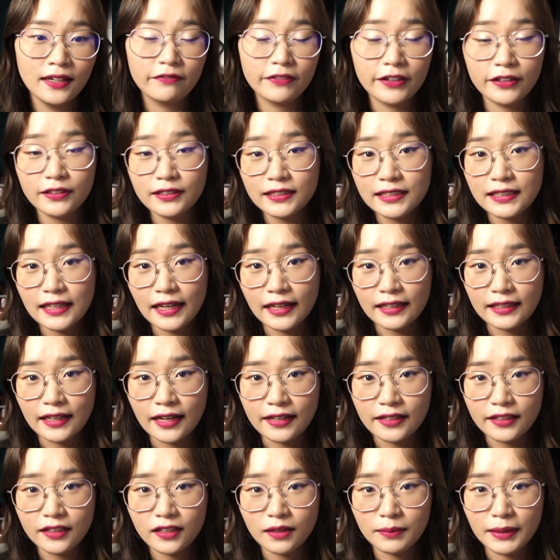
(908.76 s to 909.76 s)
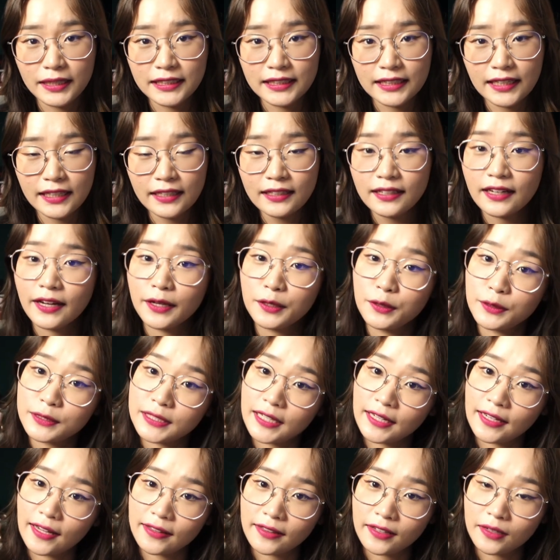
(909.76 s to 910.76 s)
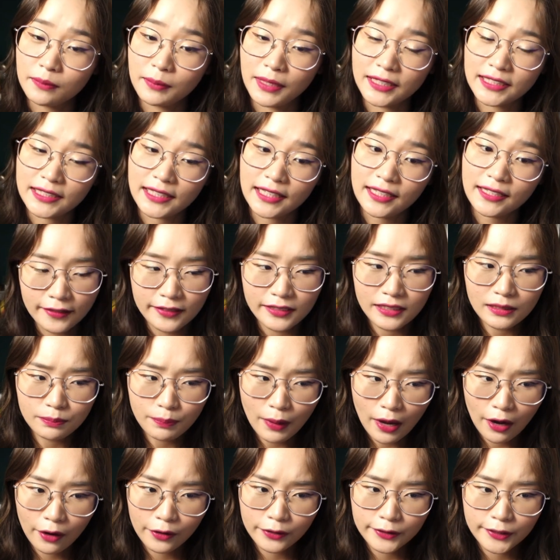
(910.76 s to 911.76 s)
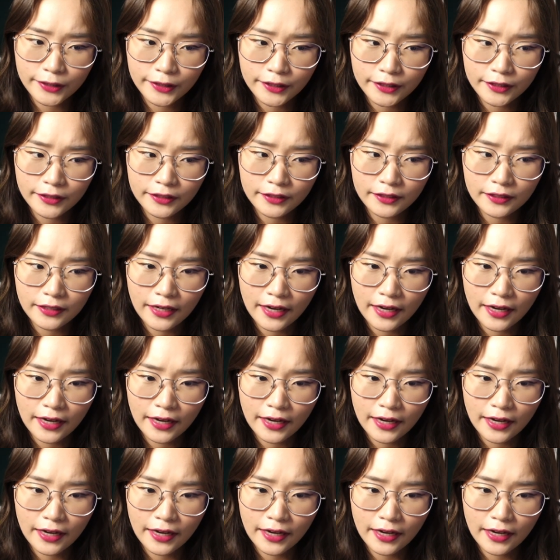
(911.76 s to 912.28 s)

feels like nothing on my skin and looks like nothing on my skin. This powder